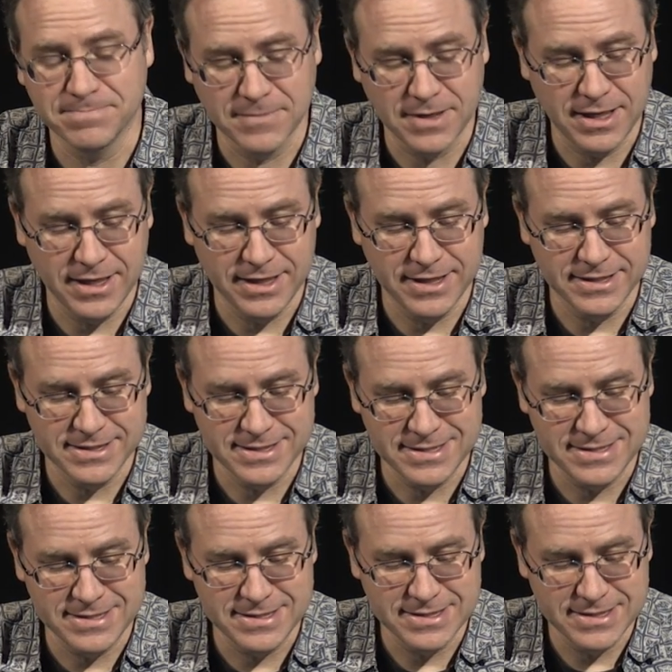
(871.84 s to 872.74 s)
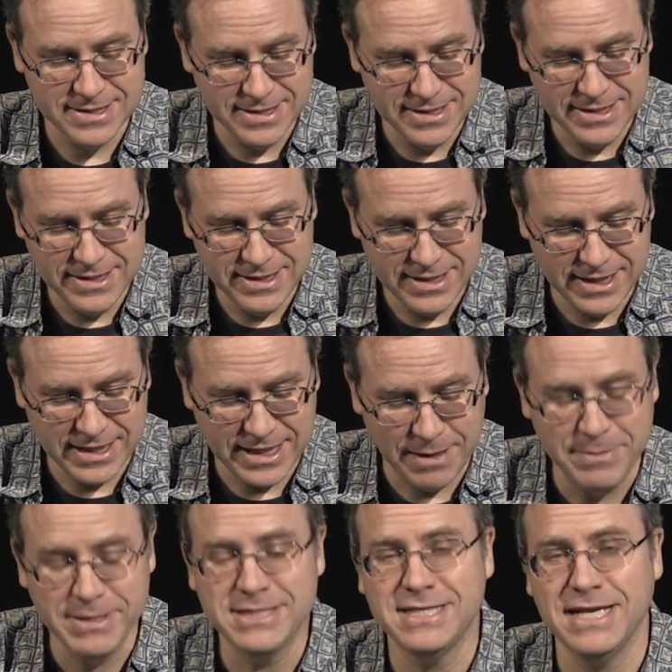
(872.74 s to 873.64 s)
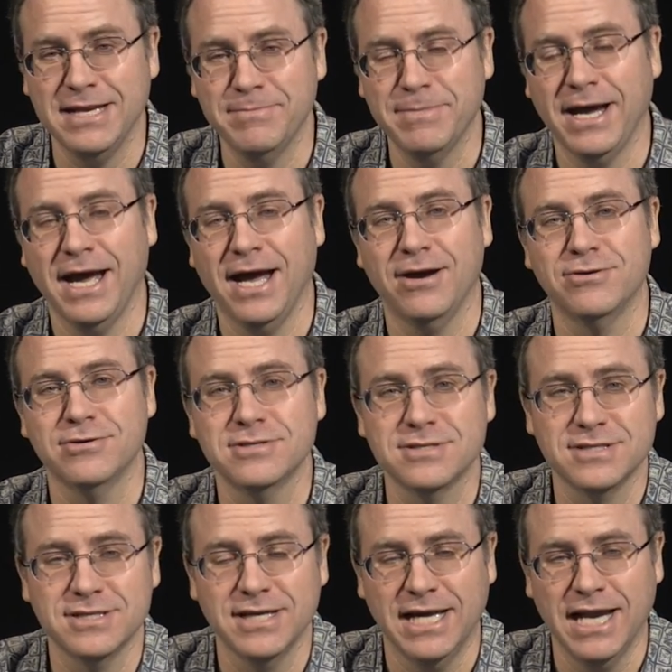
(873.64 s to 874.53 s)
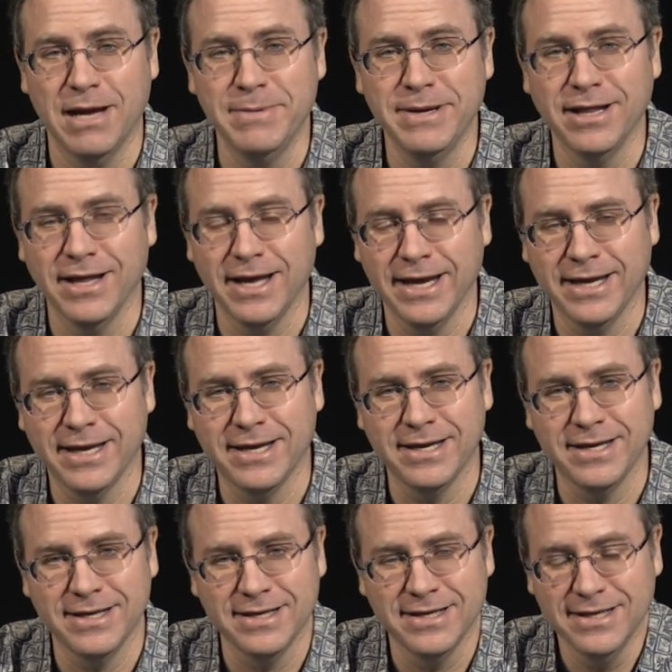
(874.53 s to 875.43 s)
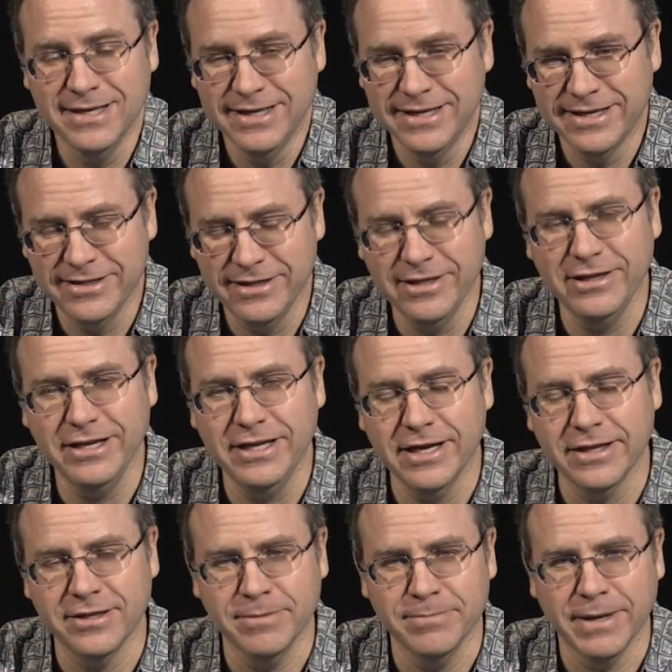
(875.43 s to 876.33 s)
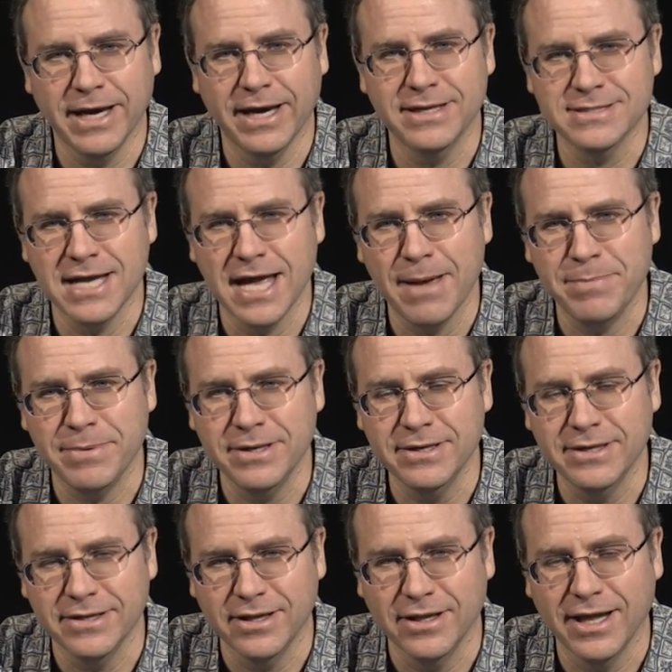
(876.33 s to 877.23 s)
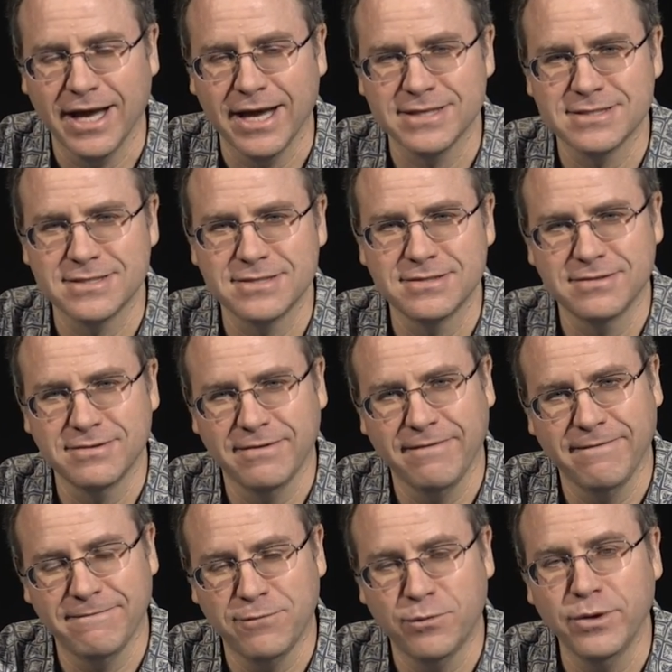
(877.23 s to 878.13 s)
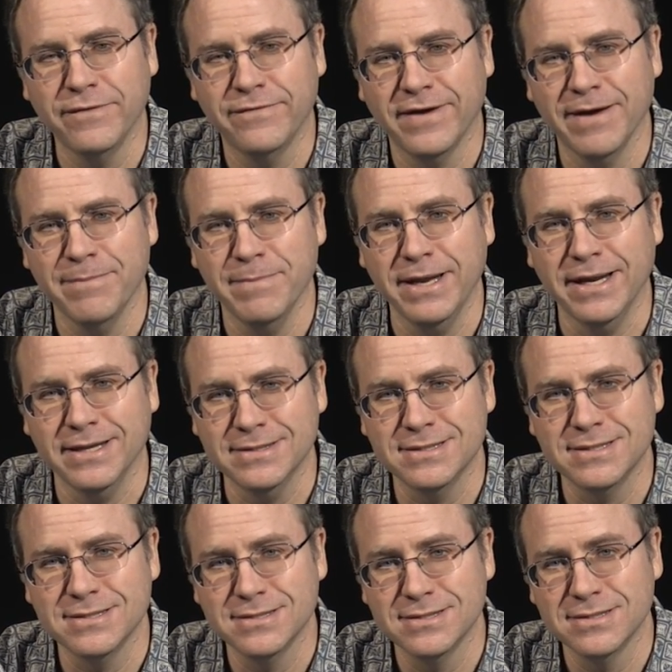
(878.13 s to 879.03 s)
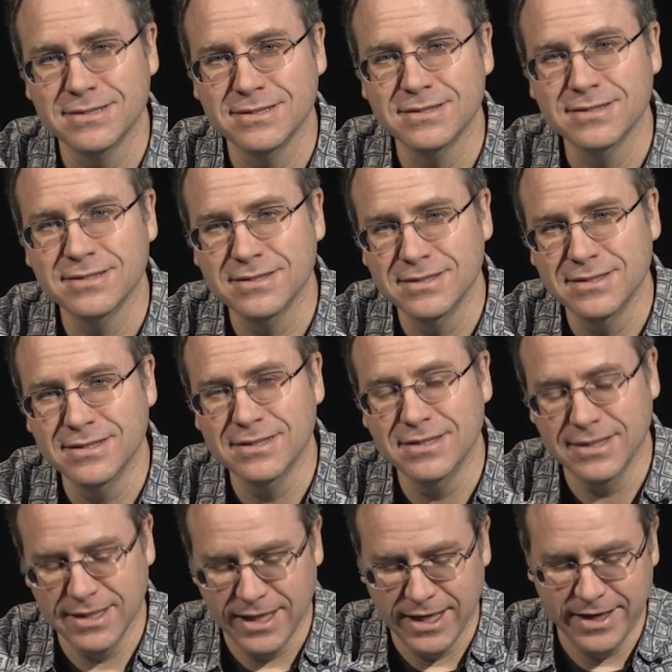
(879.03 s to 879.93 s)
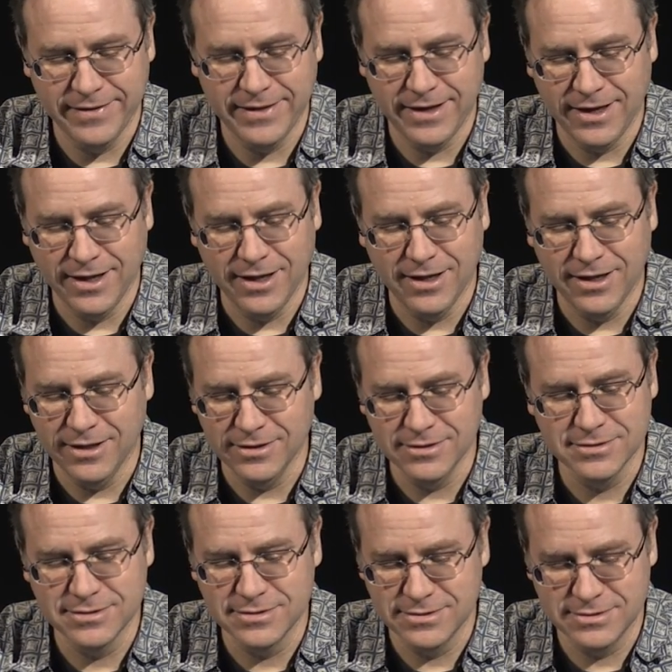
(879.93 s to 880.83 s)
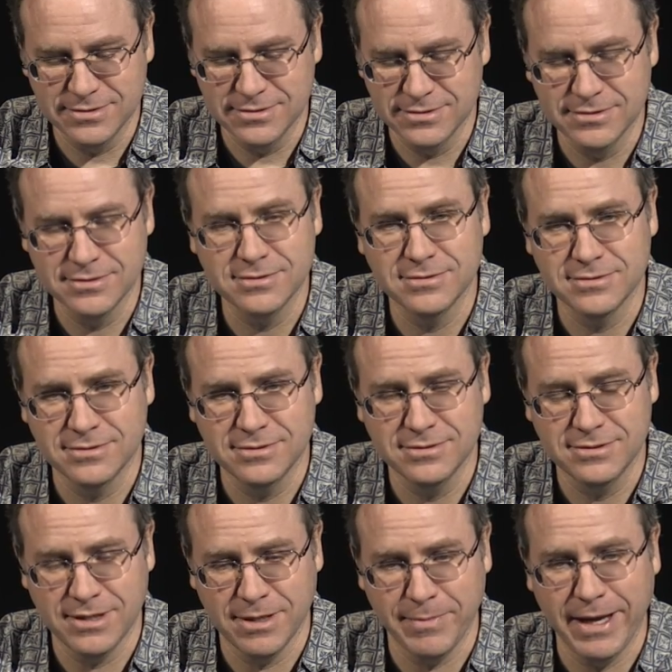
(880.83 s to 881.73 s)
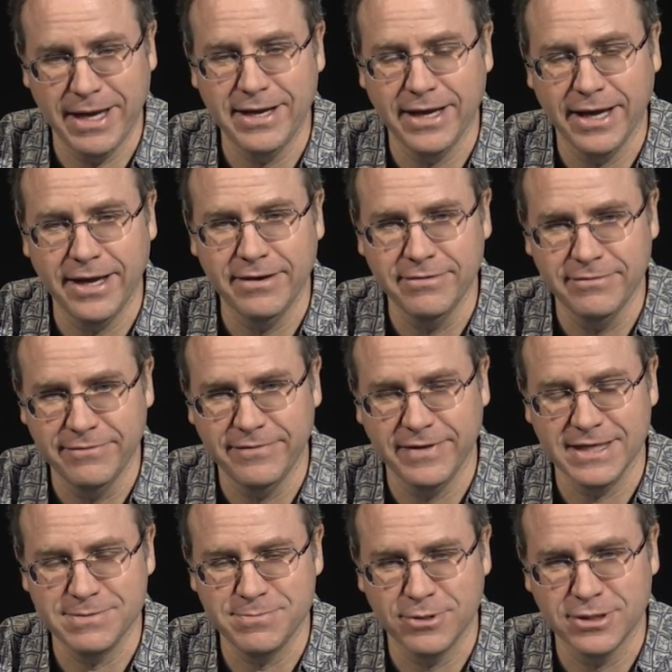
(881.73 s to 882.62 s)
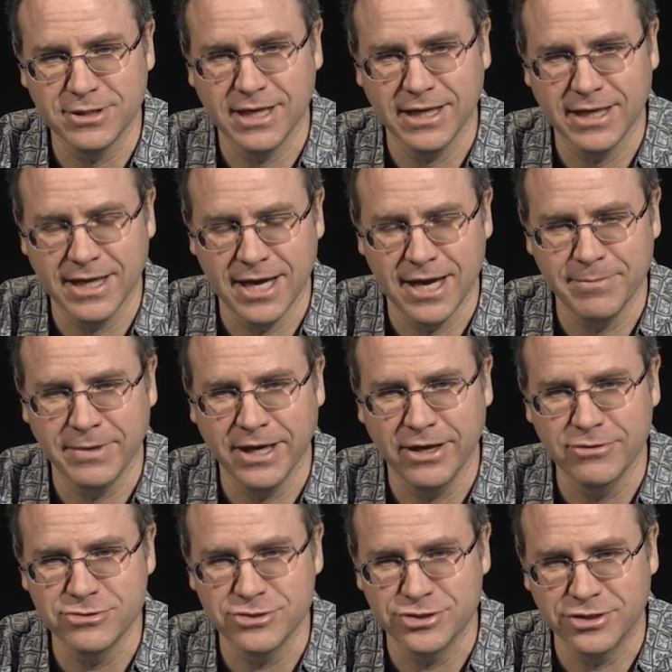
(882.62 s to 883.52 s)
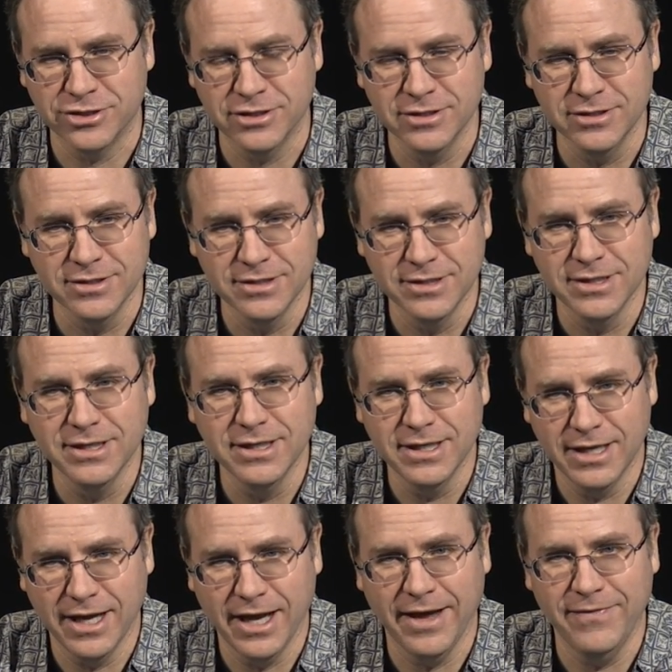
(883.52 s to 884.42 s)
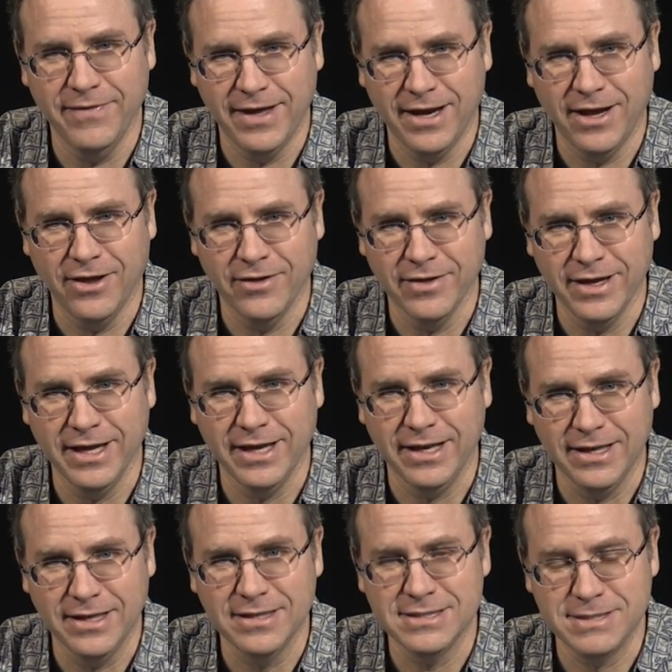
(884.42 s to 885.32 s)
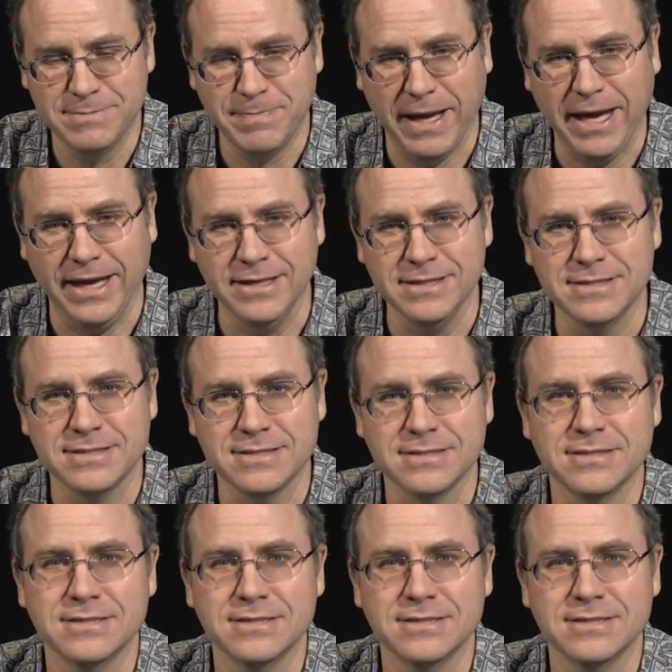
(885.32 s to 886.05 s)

Because, I'll be sitting in my house, and I'll be like, clearly nothing bad has happened in the last 45 minutes. And then I'll command N, facebook.com, carriage return, and then I'll hit space.